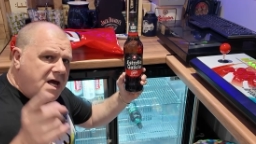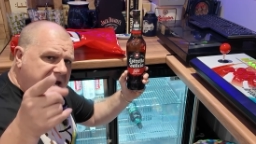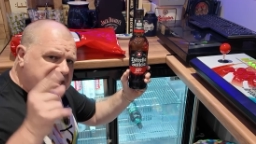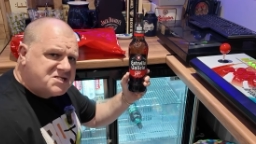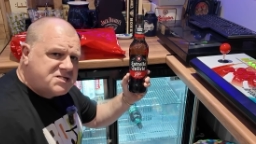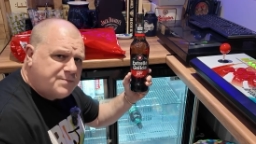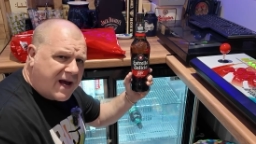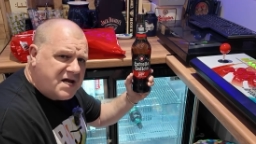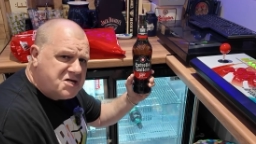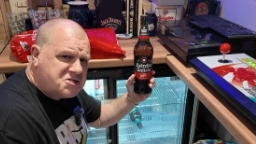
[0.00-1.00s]
It's
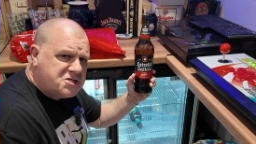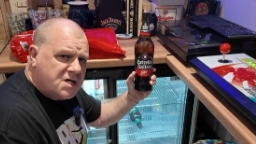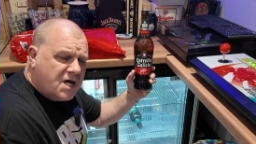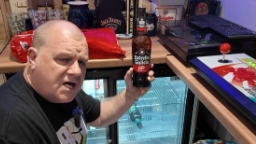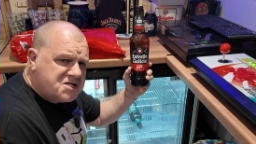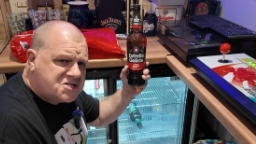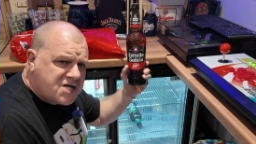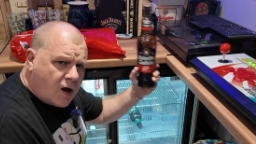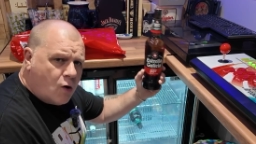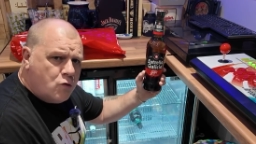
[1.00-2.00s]
Spanish, it's
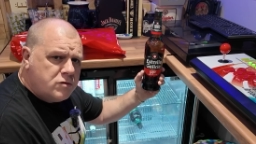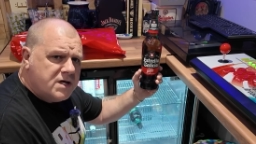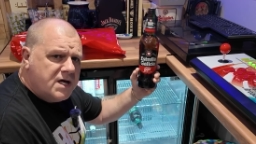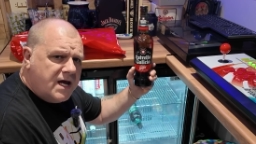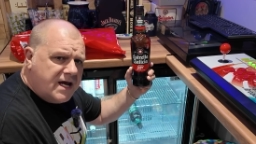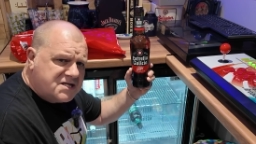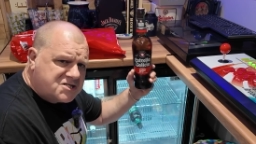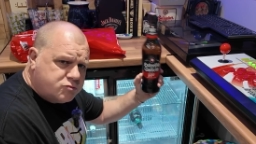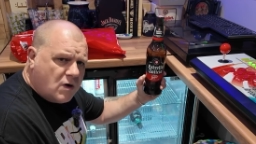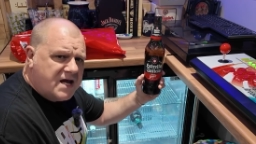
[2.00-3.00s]
cold,
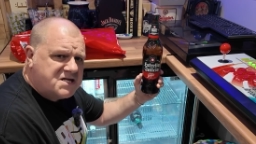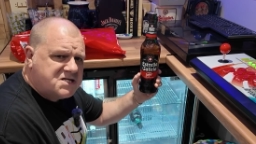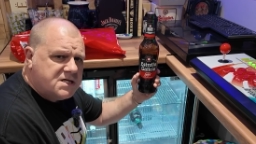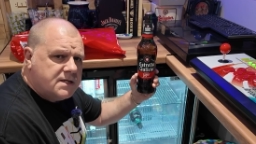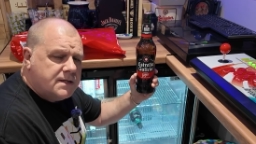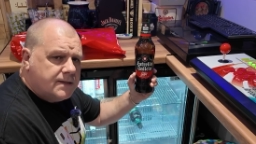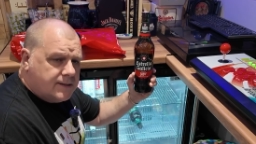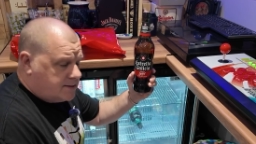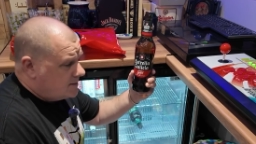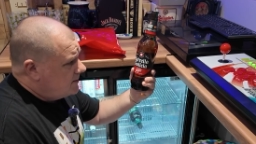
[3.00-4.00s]
it's wet,
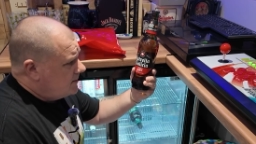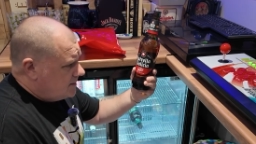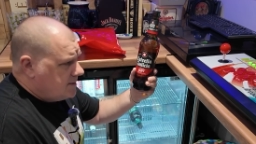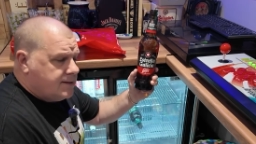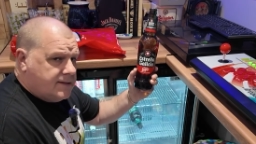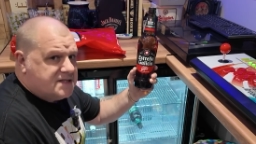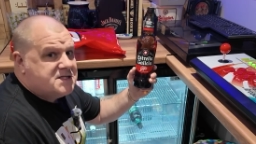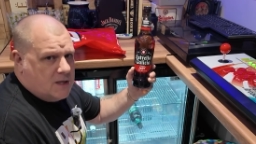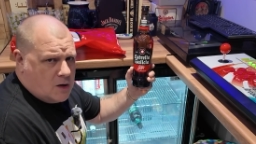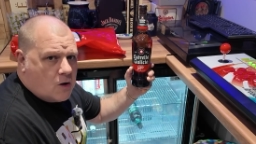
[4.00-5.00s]

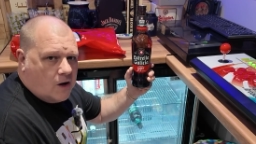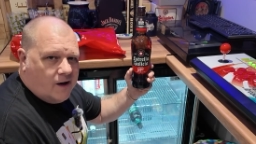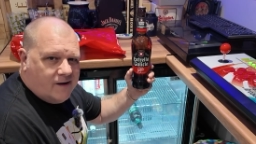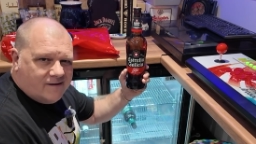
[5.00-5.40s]
it's lager.